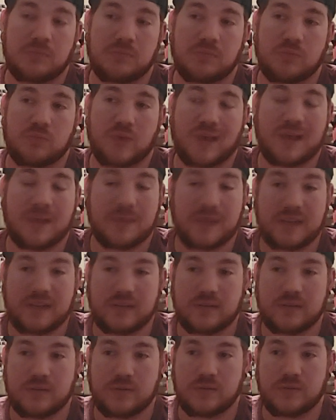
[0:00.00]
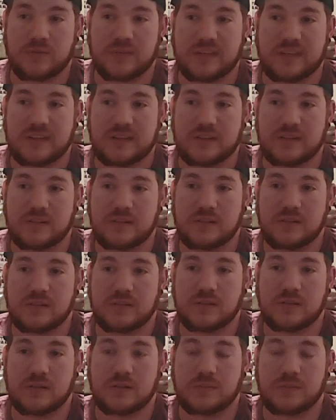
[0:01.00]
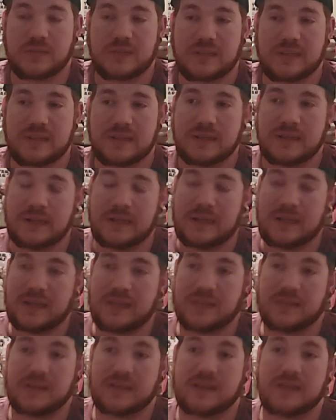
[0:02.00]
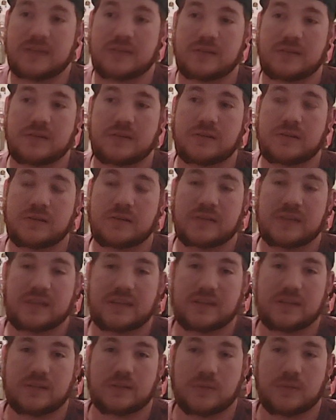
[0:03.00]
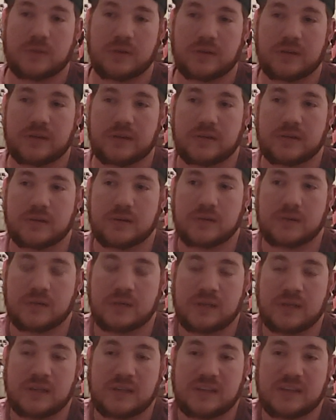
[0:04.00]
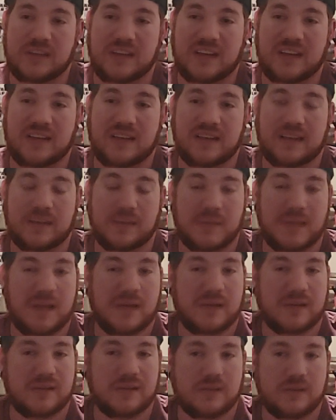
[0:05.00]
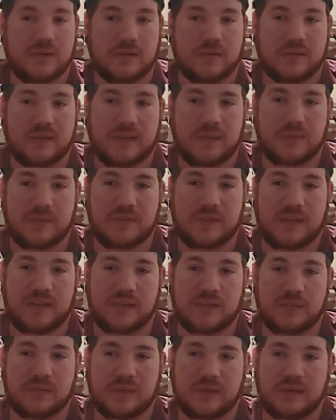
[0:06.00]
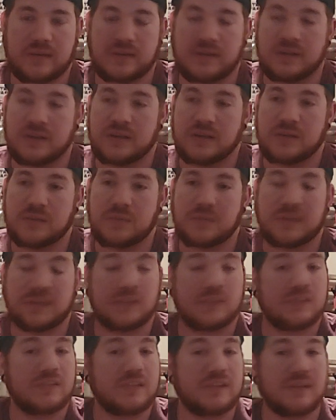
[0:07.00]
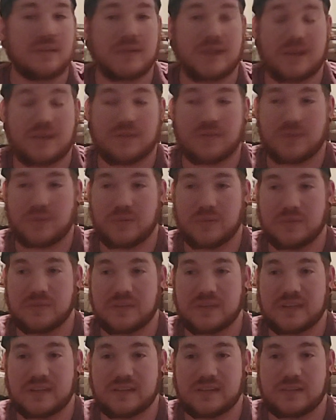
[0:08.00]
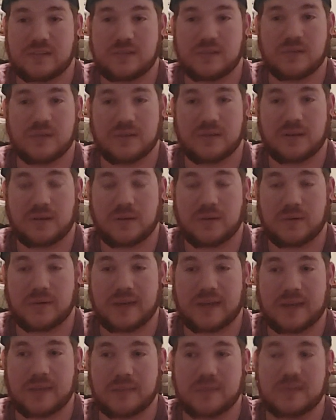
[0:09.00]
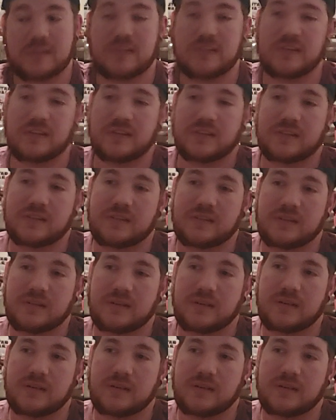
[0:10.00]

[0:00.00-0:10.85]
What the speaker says: rampage of revenge, so to speak, and then you get to where it's kind of like a bounty hunter type of aspect, but you're still out for revenge throughout the whole game. It's just,